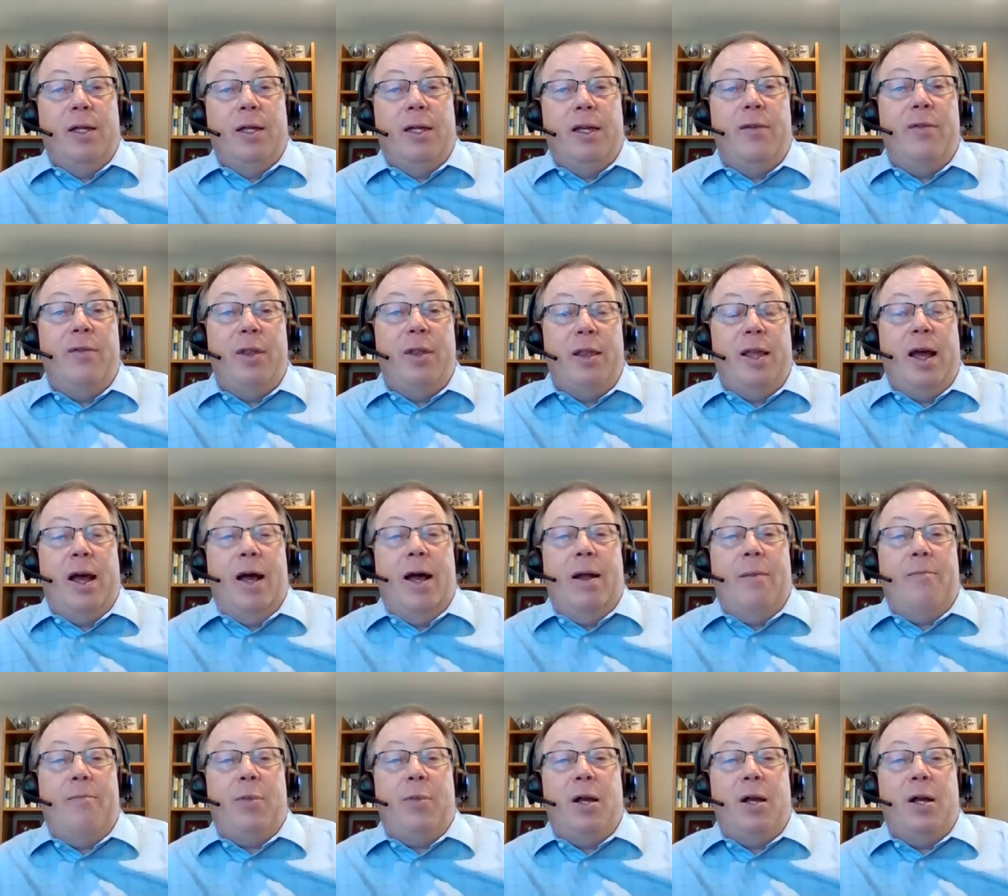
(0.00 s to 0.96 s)
given
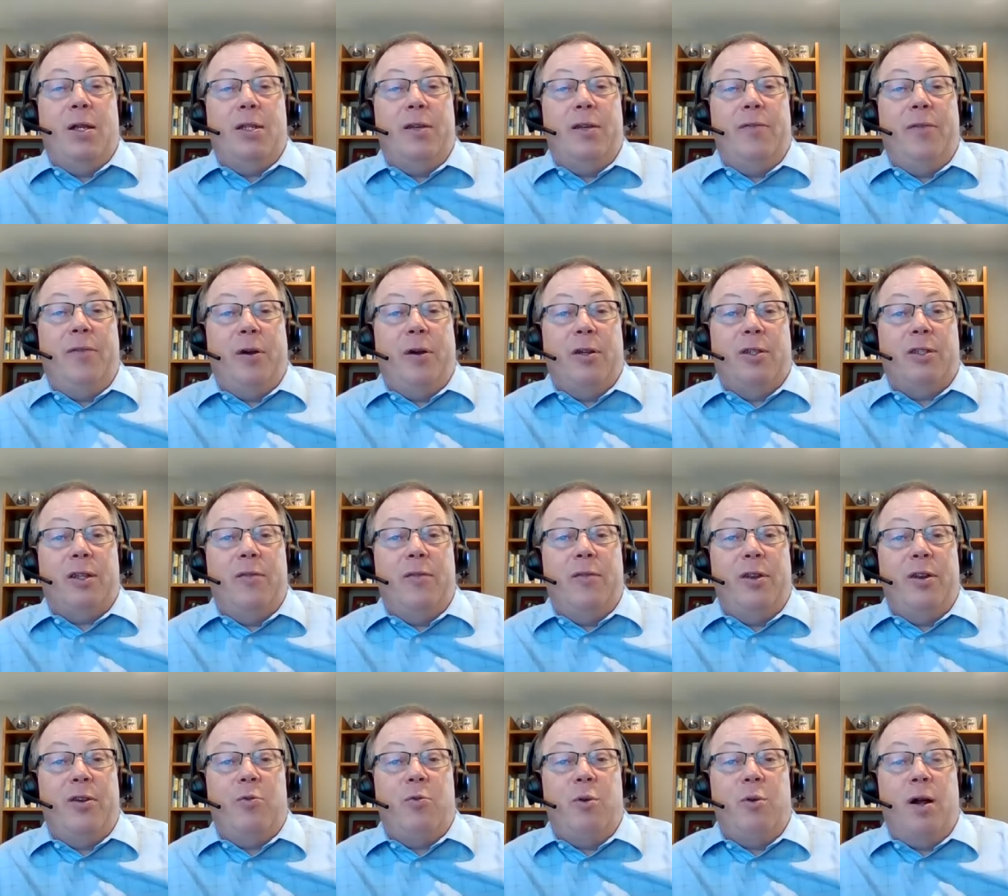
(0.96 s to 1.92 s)
that uh, DFAR
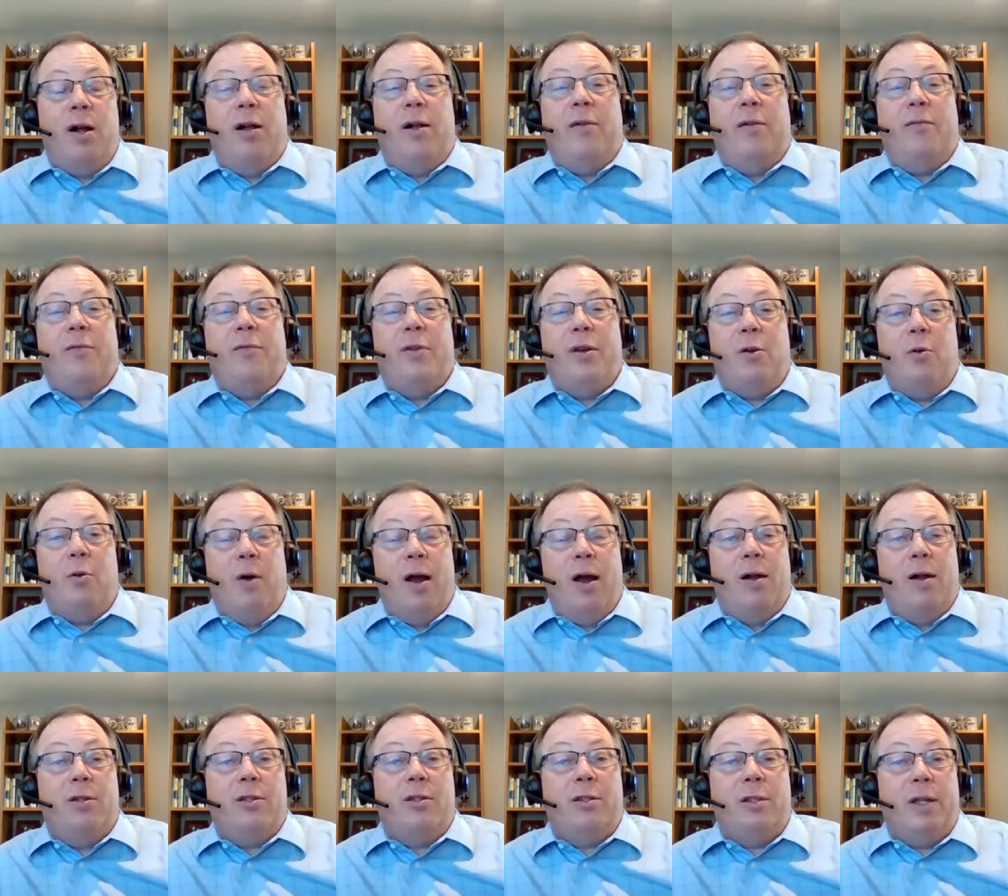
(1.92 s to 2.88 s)
7012
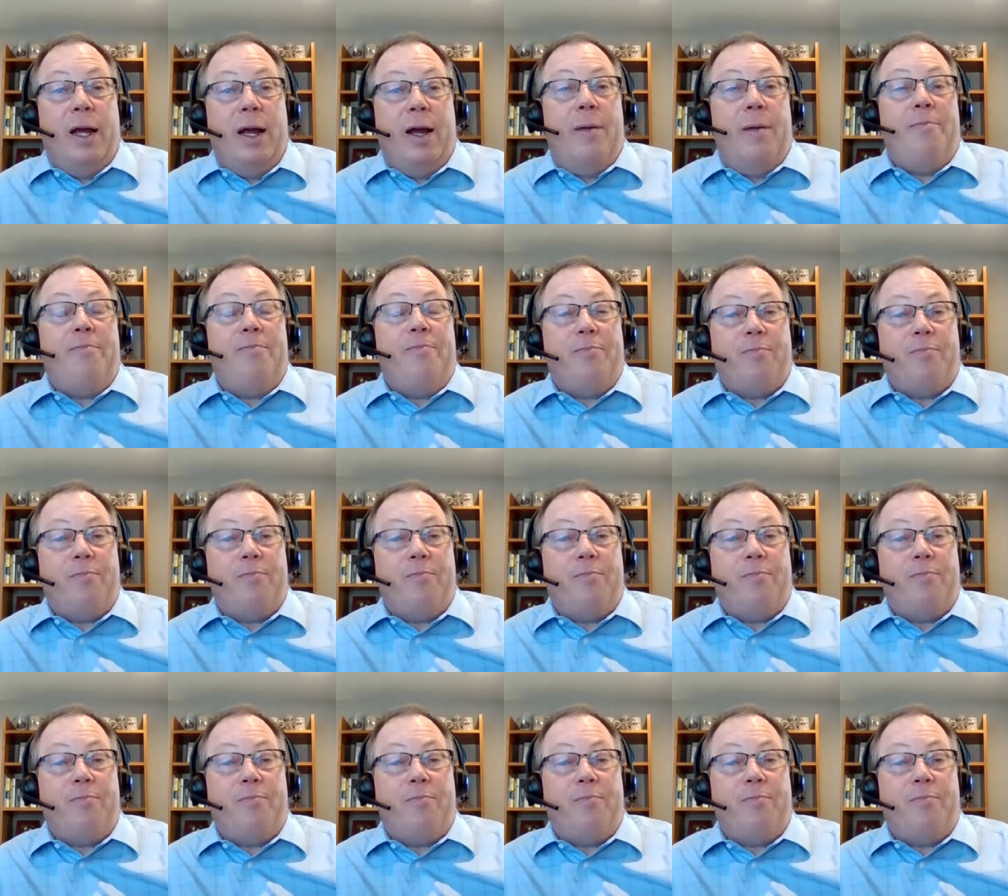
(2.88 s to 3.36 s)
requires that